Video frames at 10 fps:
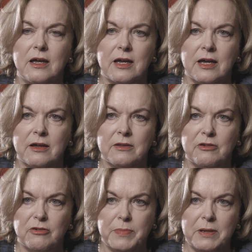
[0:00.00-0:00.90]

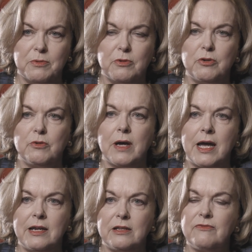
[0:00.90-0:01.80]
there are people who
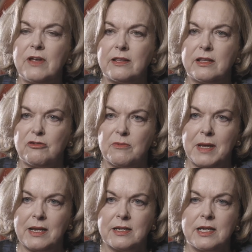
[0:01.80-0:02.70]
hate the fact that there are
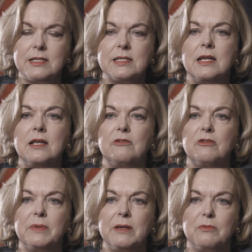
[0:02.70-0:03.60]
mandates. There are
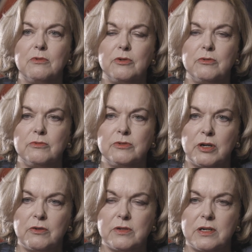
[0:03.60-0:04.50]
people who
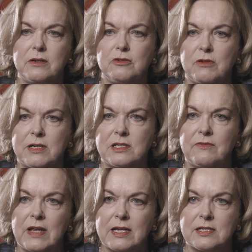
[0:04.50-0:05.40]
don't trust the
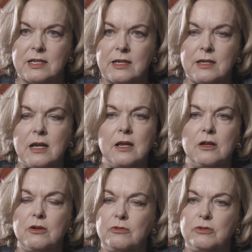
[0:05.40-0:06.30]
vaccine,
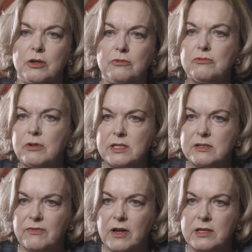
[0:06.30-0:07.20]
who don't
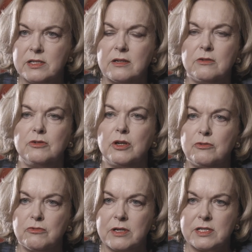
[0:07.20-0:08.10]
trust Pfizer, who
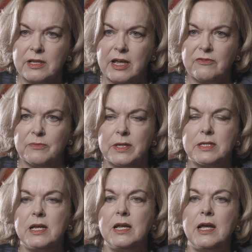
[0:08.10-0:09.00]
don't trust the government,
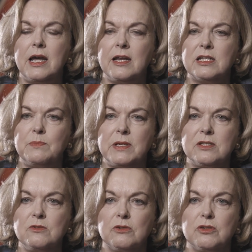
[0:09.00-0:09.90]
and it's
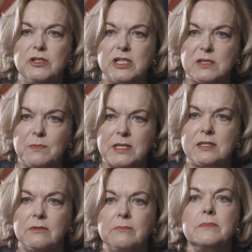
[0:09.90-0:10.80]
best not to dismiss
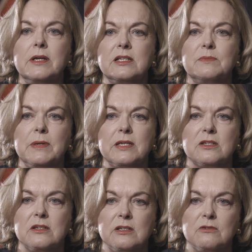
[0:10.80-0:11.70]
them. It's best
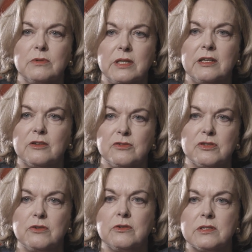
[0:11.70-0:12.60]
to deal with their
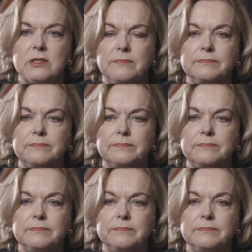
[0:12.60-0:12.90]
concerns.